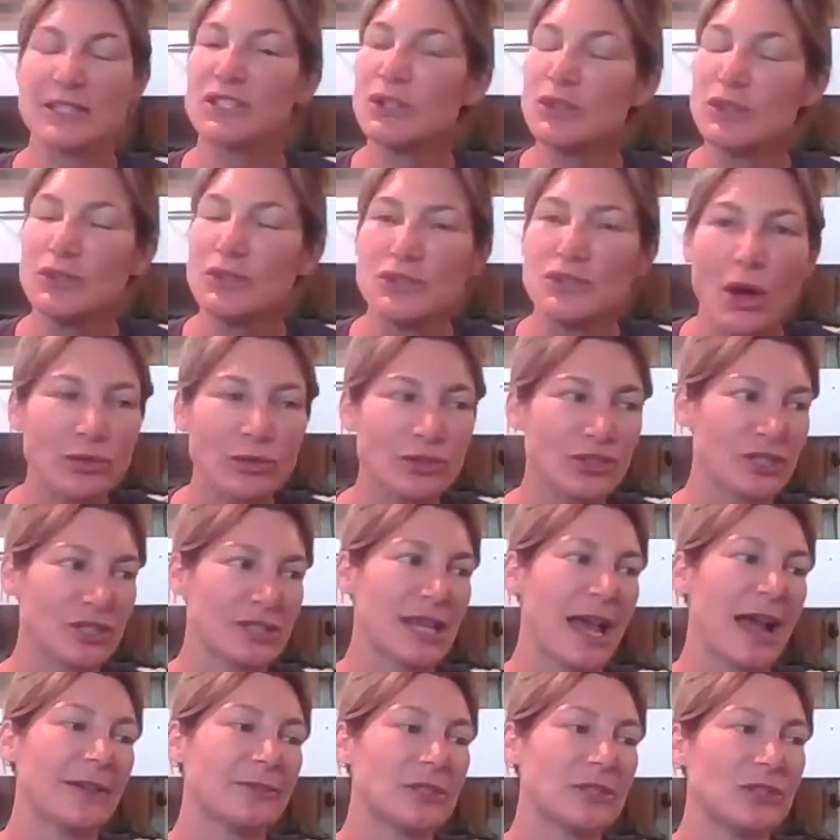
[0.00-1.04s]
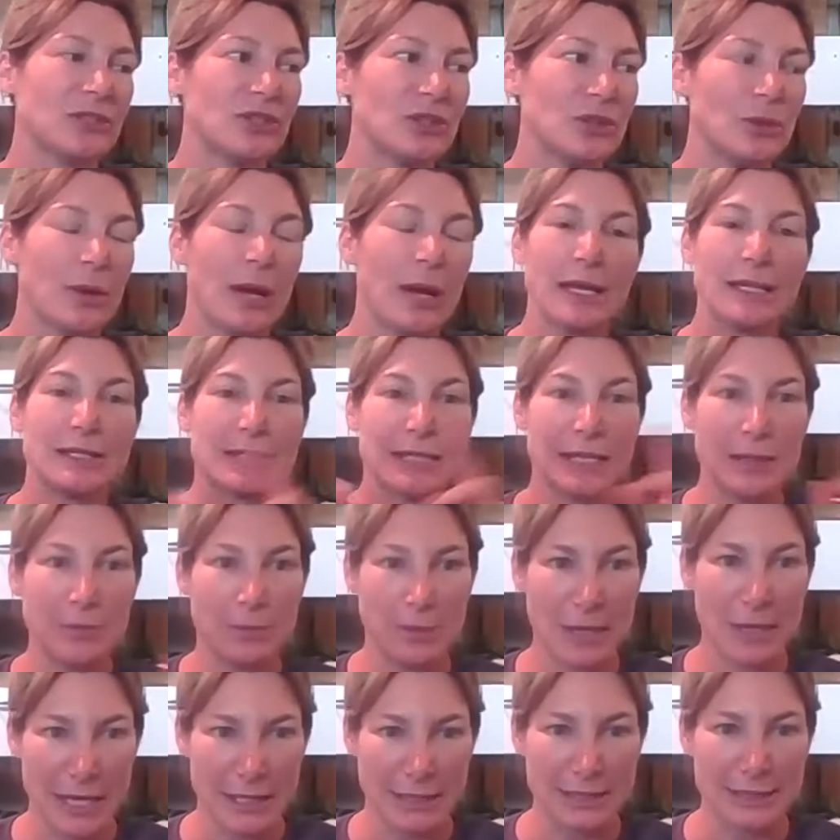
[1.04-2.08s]
So you don't just have to do tip
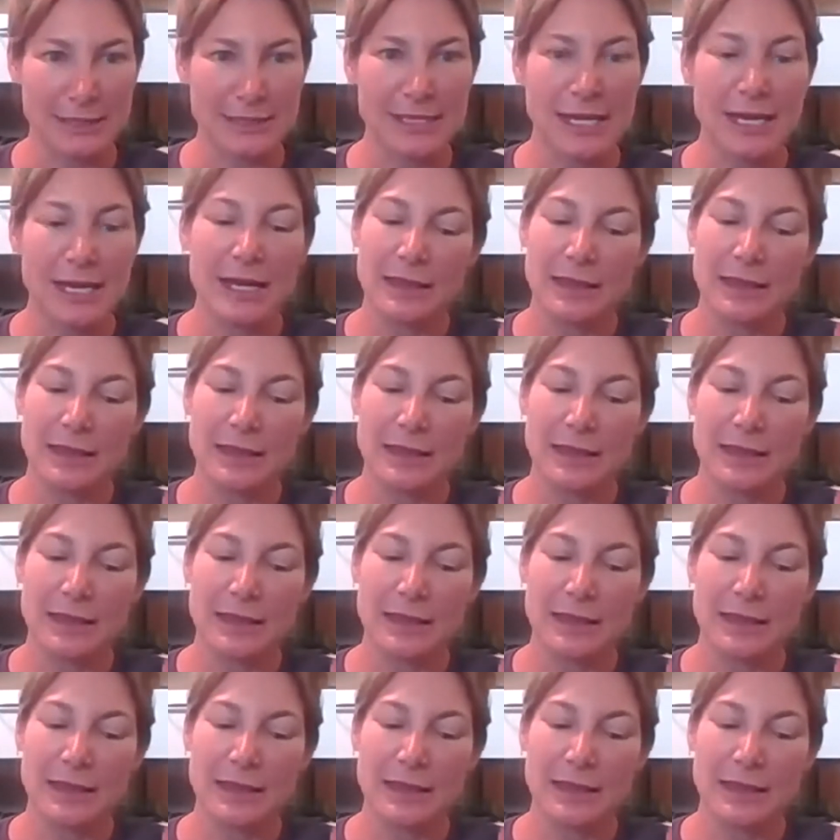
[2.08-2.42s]
cuttings.